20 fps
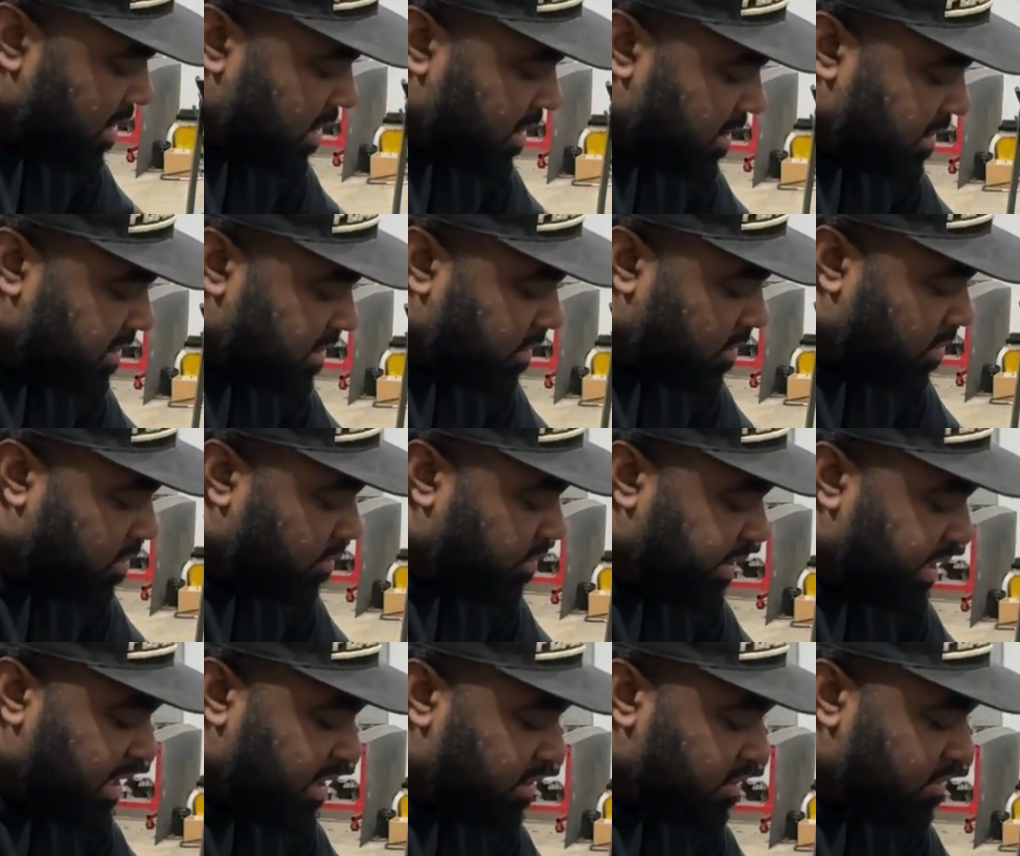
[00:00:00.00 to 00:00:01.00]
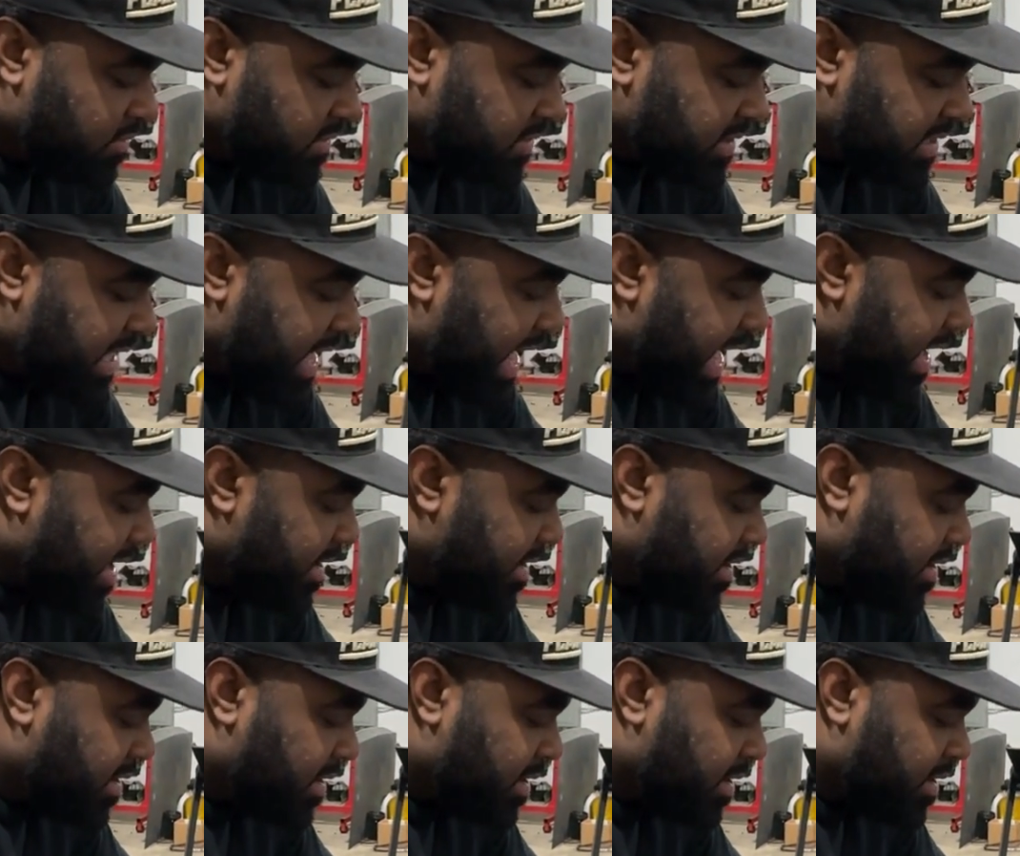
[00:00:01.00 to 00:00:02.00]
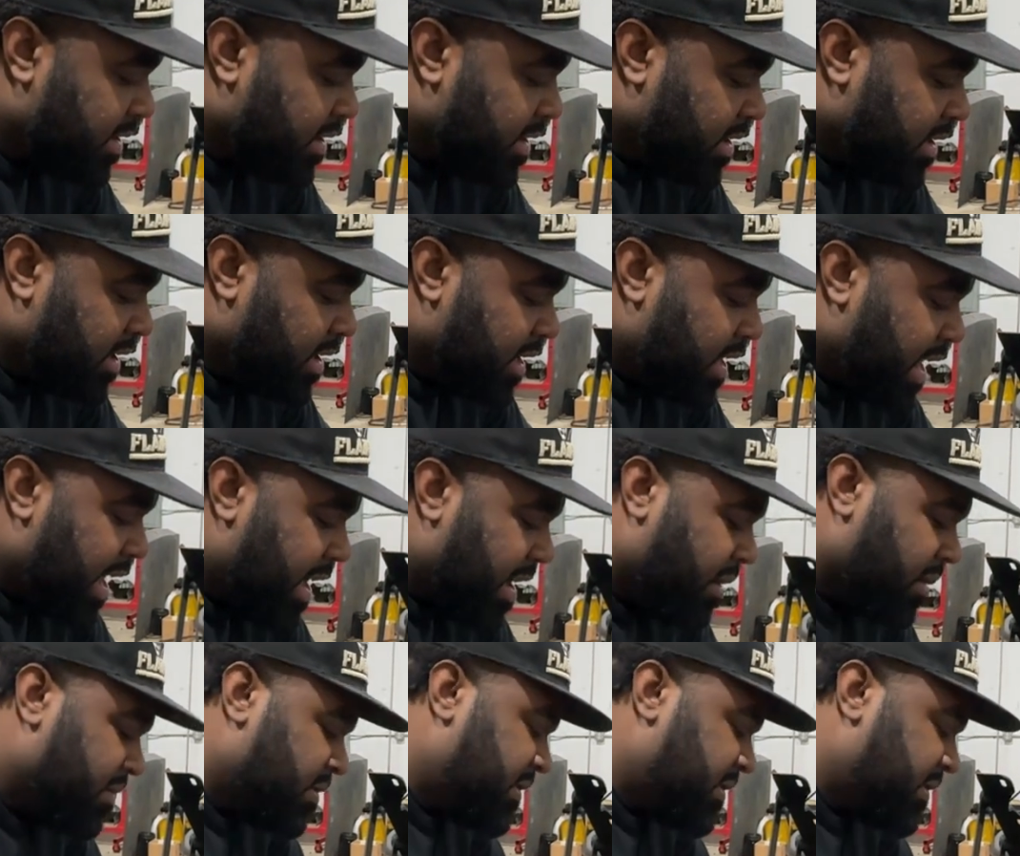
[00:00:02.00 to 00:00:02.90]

So we'll reuse that. Now,